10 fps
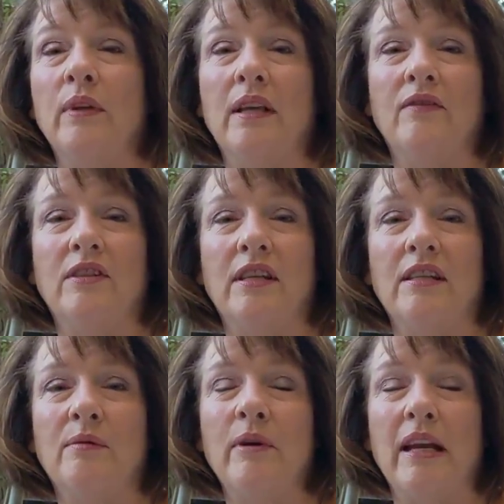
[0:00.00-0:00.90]
We'd love to see
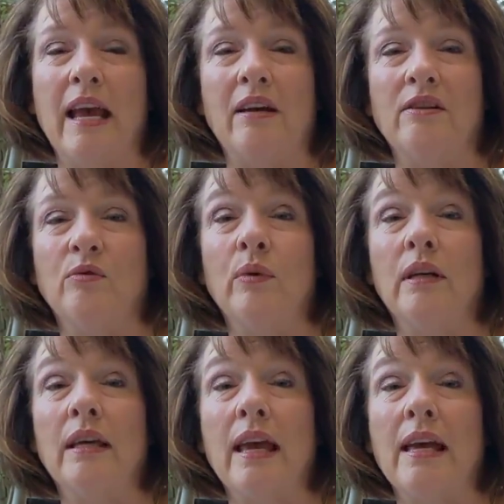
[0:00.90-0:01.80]
as many out as we
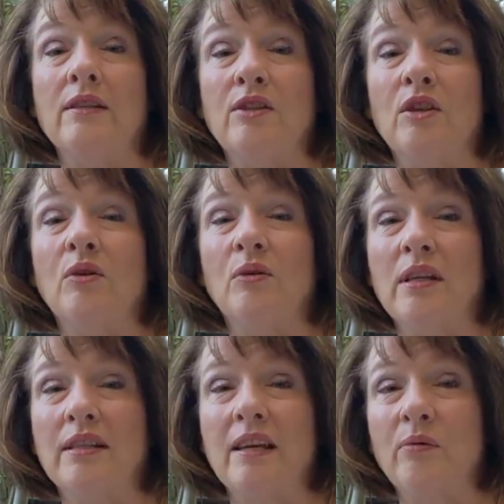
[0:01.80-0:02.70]
can get. So
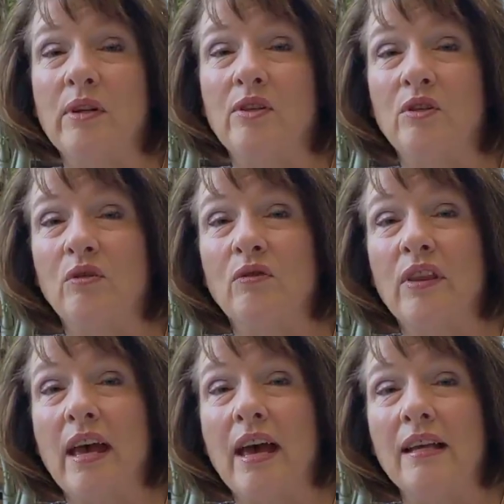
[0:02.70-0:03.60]
let's get registered for
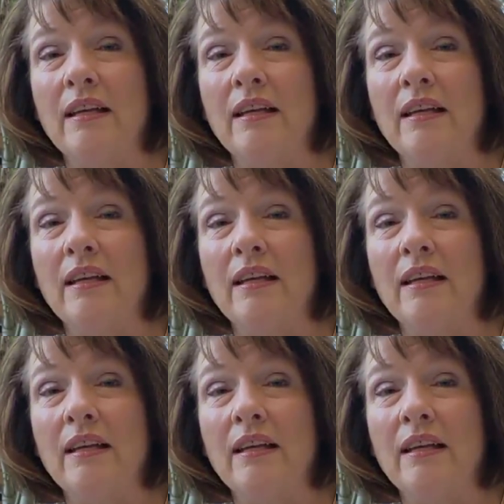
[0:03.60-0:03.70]
that.